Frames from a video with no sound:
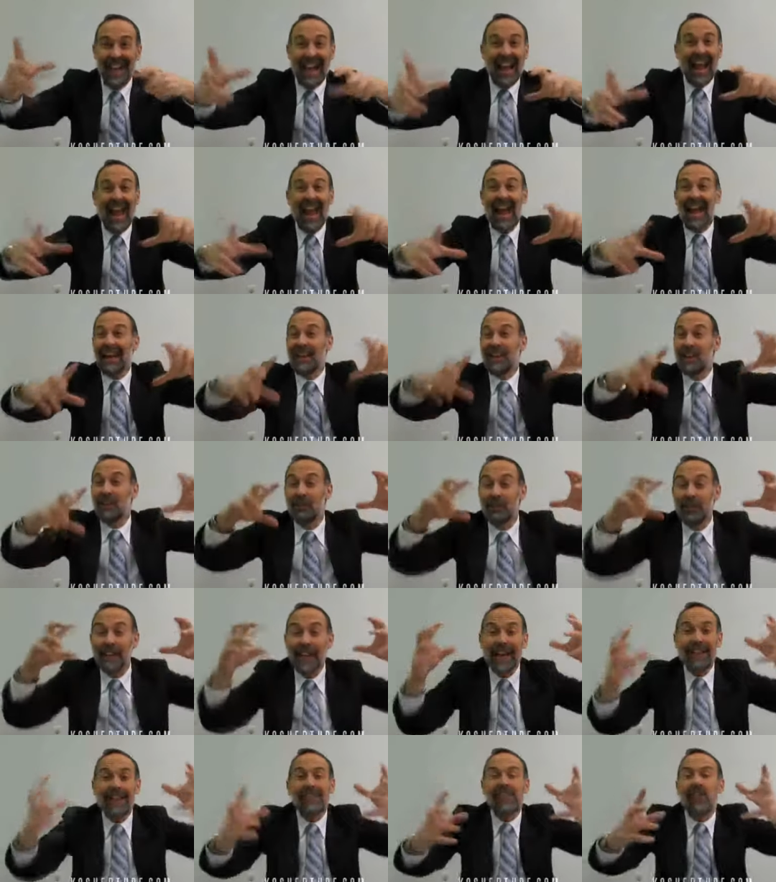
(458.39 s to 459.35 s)
and
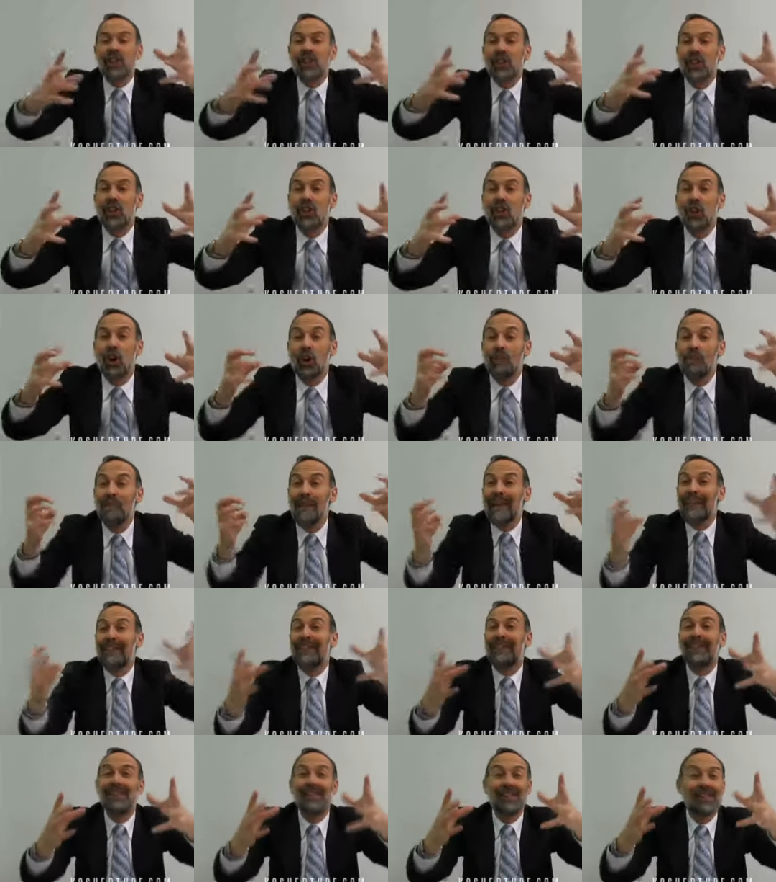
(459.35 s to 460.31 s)
create such a
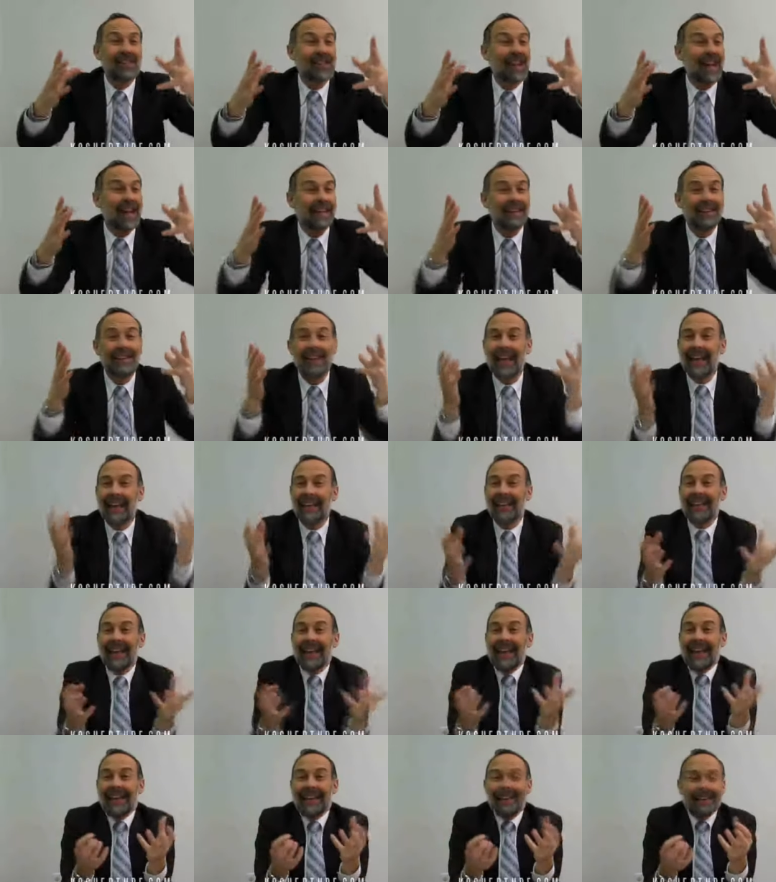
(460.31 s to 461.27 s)
tormentous and, and,
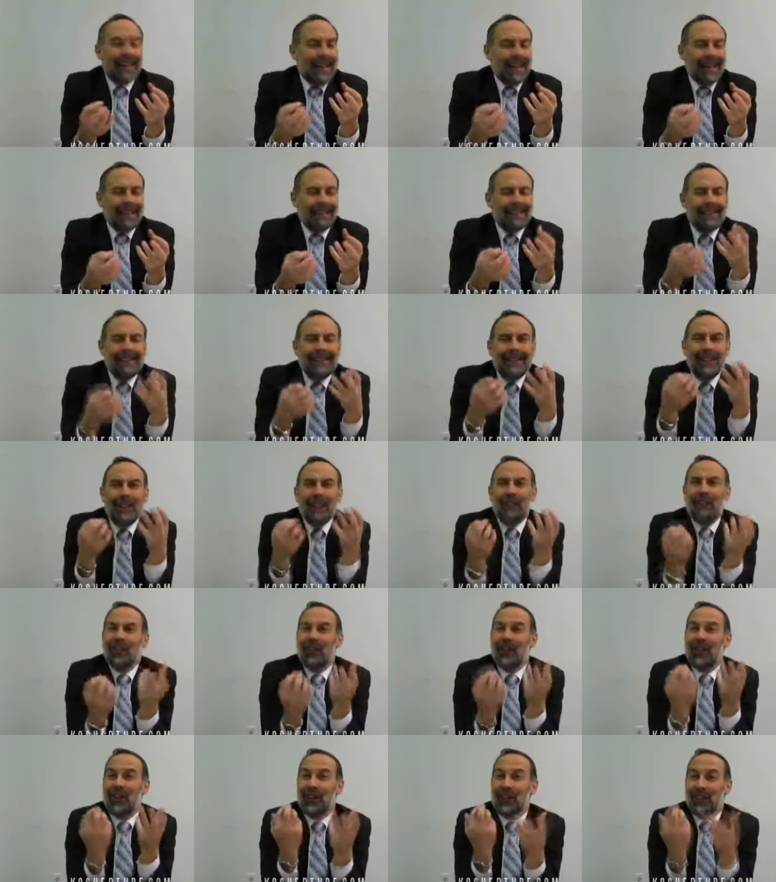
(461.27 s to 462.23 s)
and, and
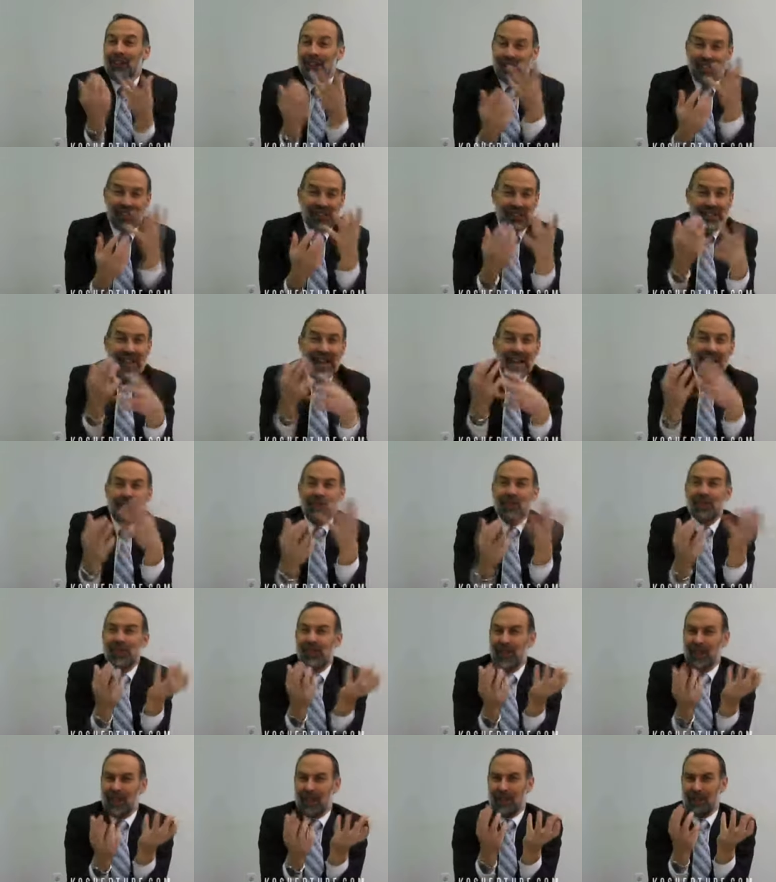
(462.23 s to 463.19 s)
difficult set of
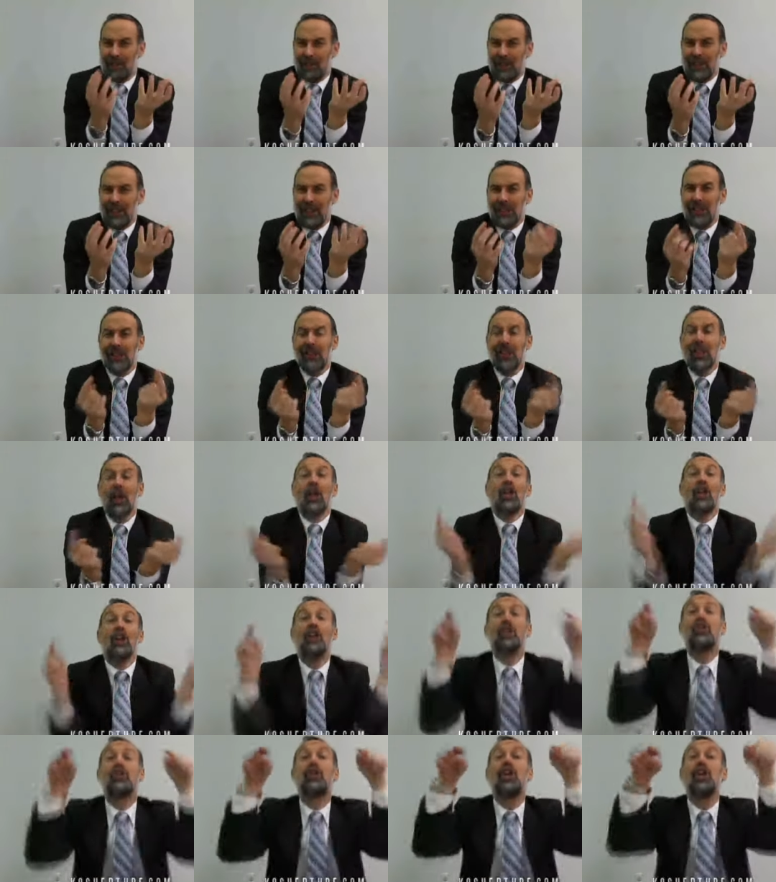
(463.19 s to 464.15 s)
circumstances
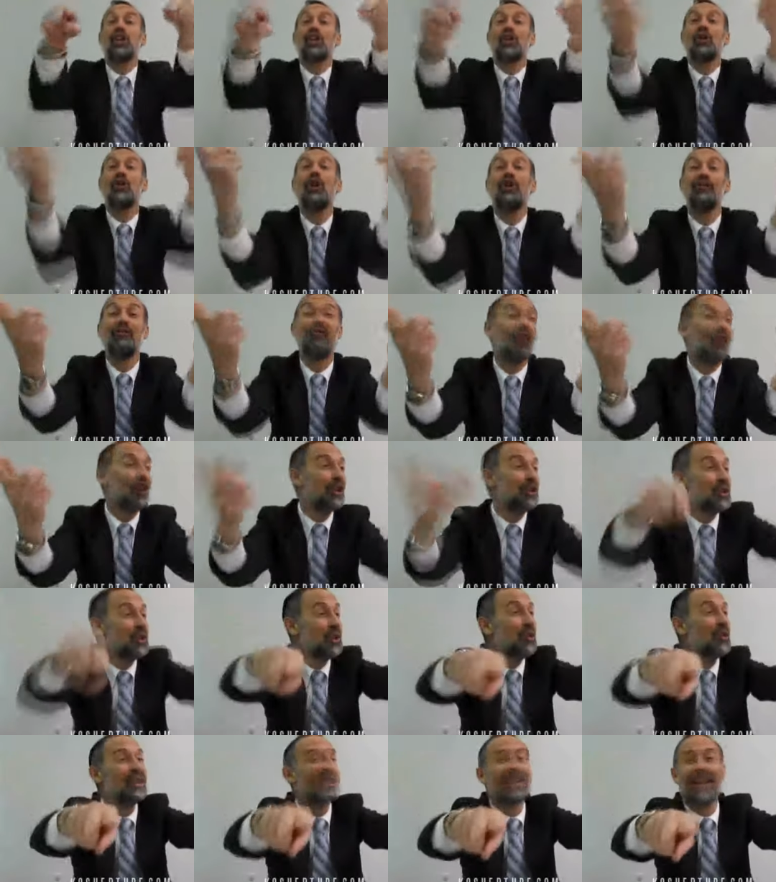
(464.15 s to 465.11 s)
just to afford
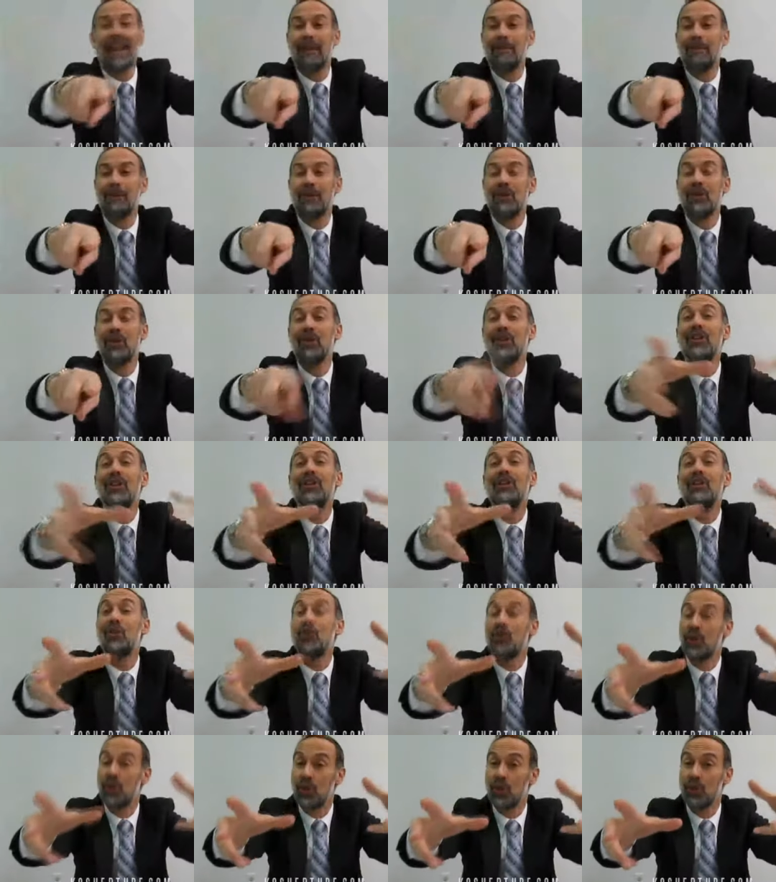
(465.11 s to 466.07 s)
you with the opportunity to
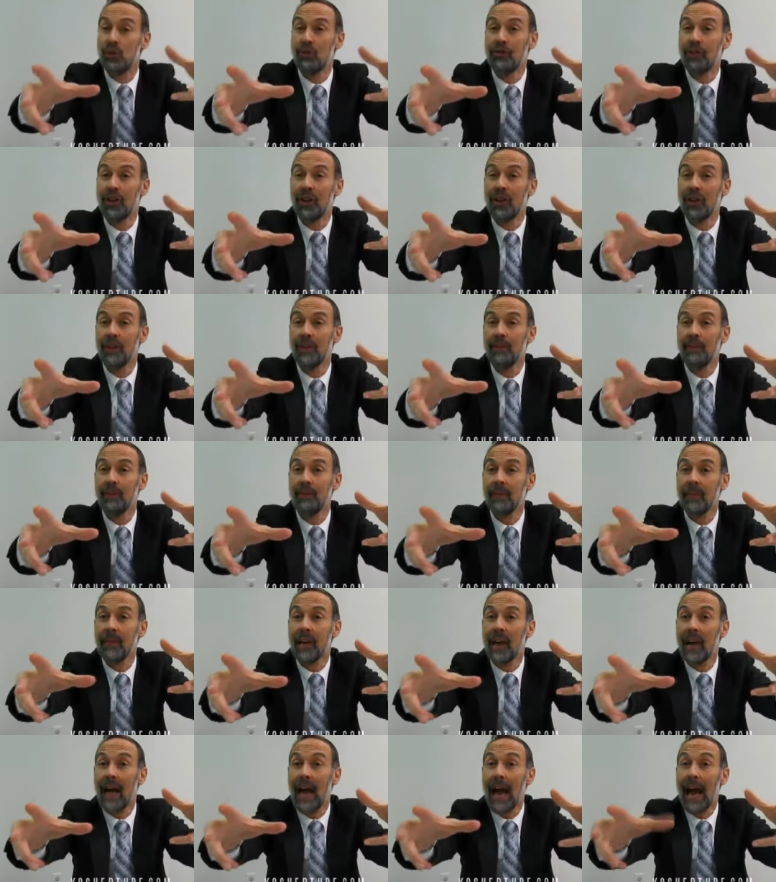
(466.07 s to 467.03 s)
do tshuva?
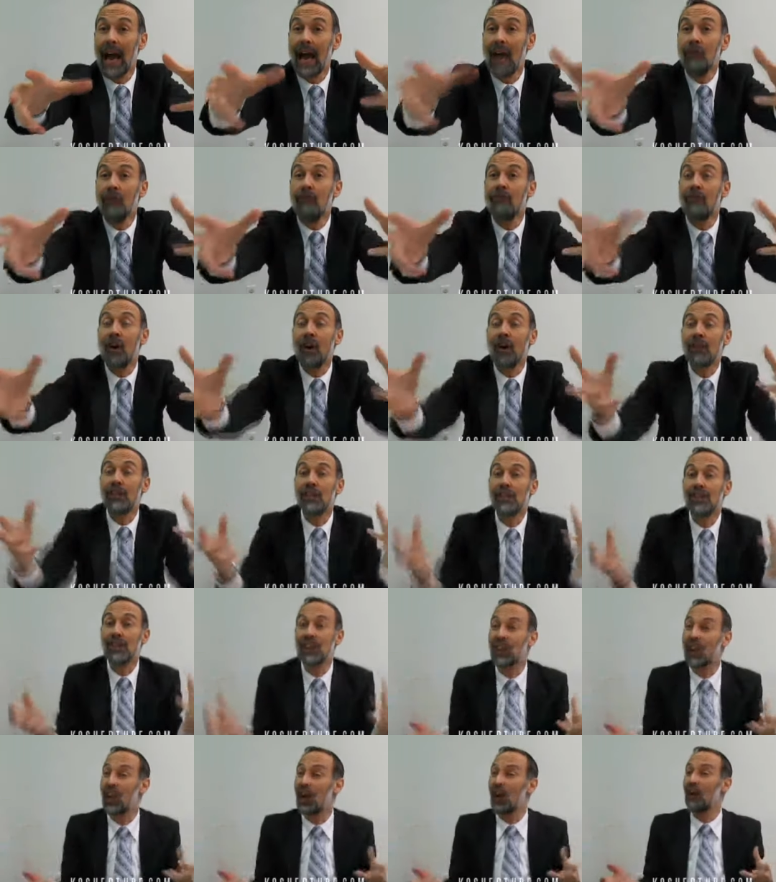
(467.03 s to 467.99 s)
How far does
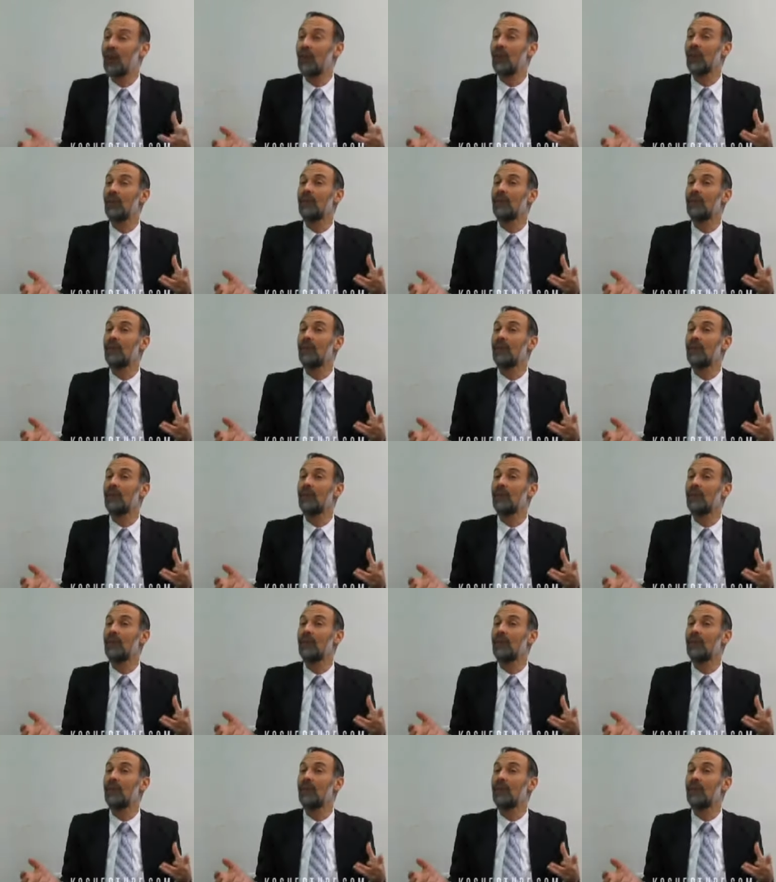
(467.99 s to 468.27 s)
it go?